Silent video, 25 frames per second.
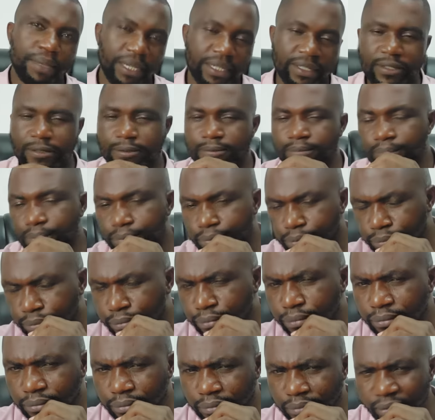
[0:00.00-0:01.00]
bit.
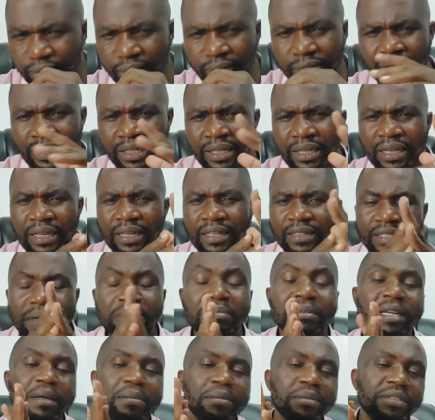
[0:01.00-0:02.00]

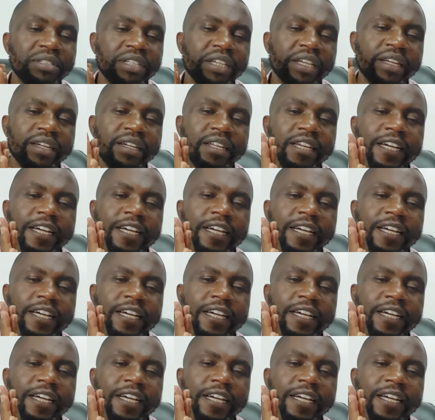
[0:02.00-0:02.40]
Sometimes in,